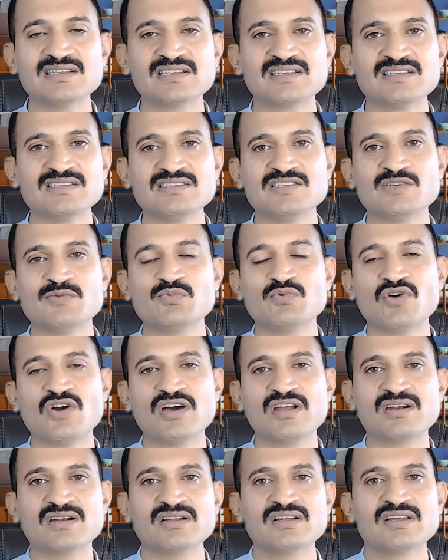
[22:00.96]
thing is, if you
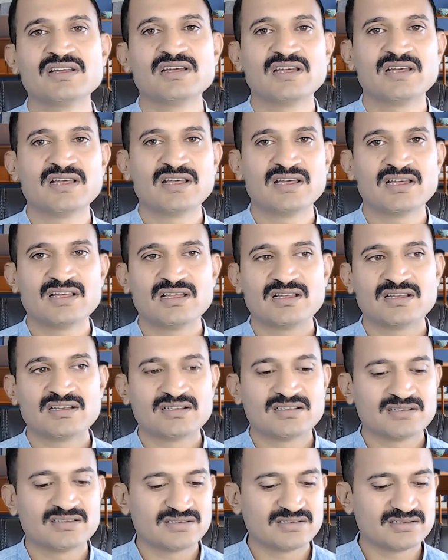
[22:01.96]
are
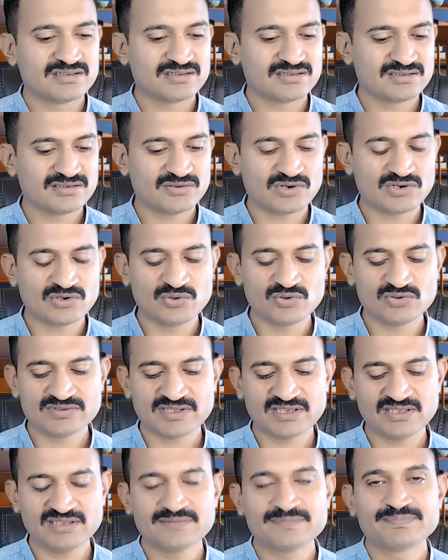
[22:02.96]
what do you
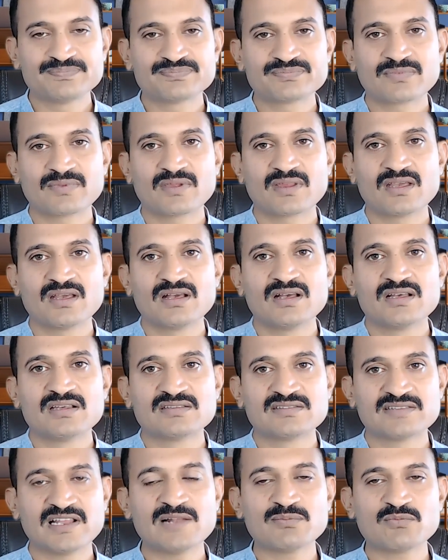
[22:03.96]
say,
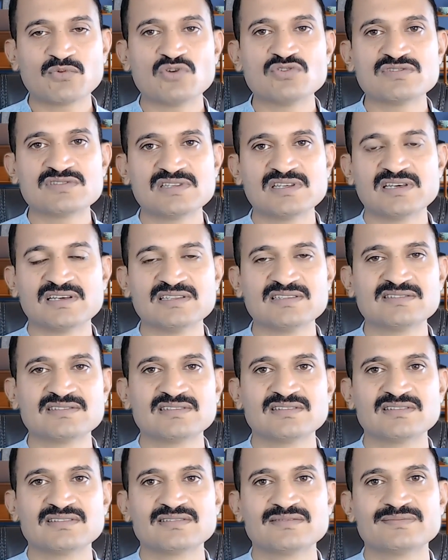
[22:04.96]

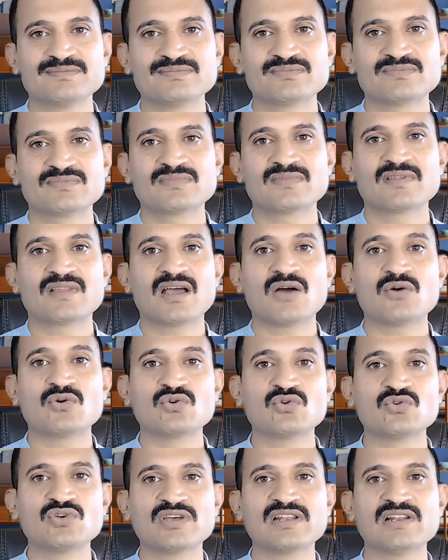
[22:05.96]
self-conscious, how
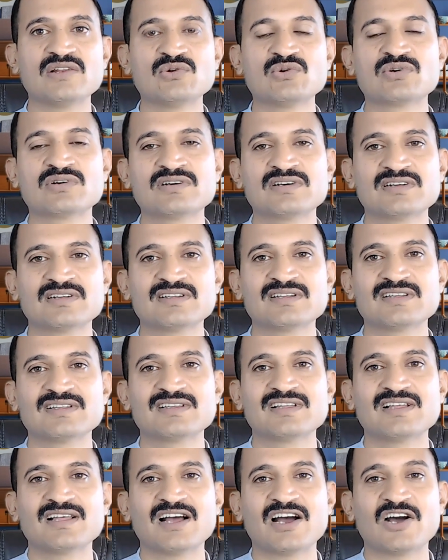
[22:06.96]
do you look?
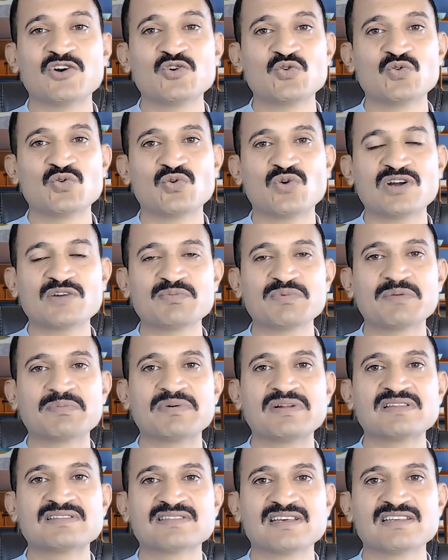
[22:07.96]
What
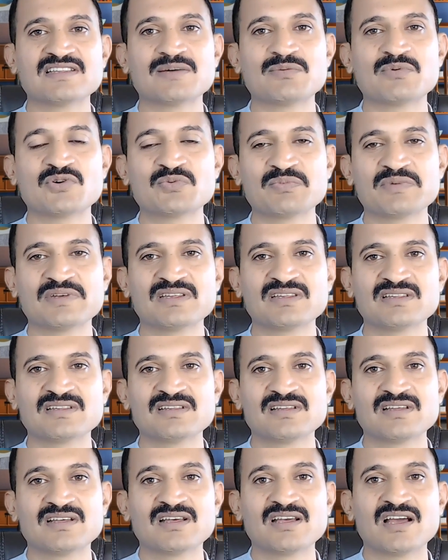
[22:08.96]
people says about me?
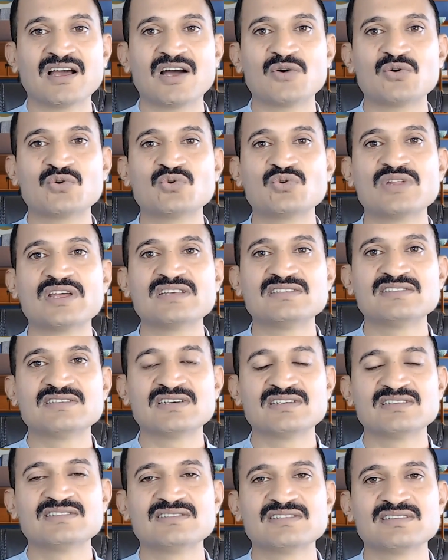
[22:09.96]
How do they
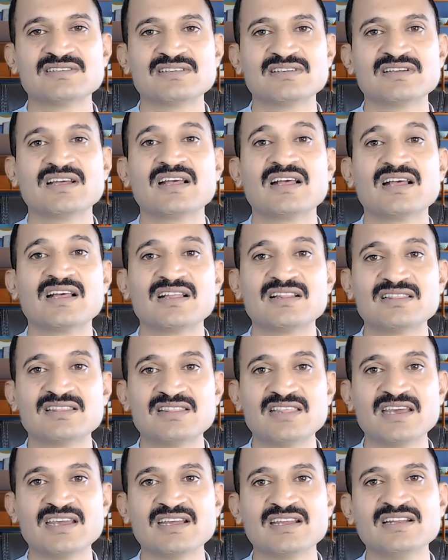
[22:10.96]
judge?
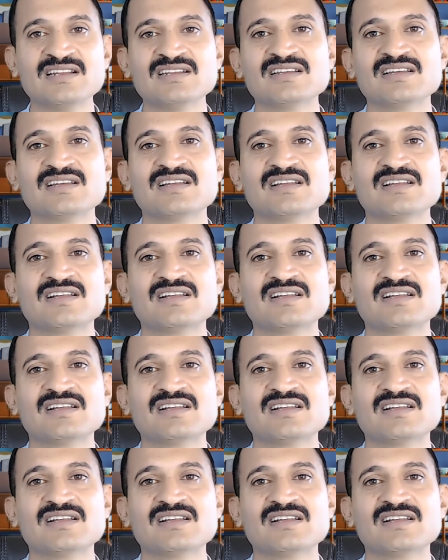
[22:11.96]
Then